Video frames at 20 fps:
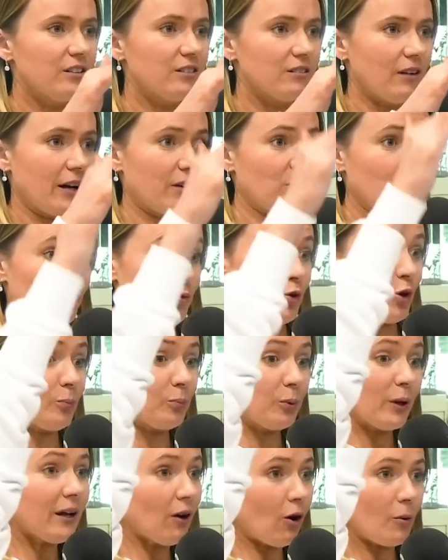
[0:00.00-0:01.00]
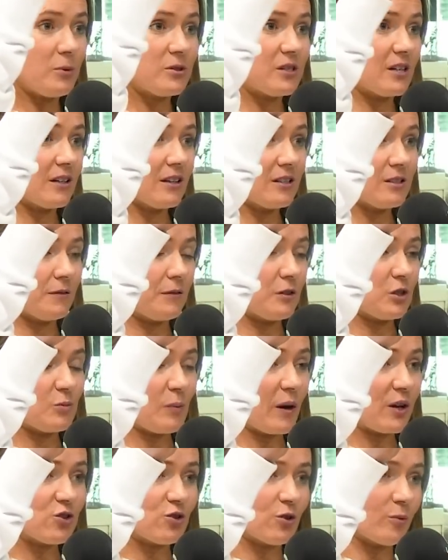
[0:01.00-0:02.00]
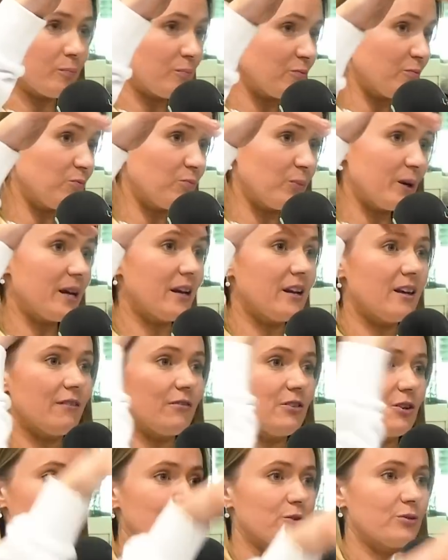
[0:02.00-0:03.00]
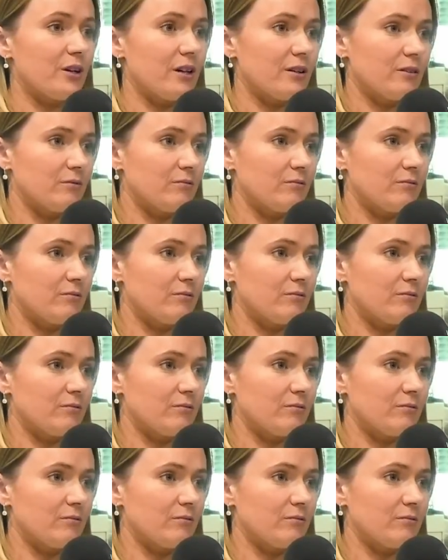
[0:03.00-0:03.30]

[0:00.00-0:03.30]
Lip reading: like complete opposite ends of the spectrum, beginning of your career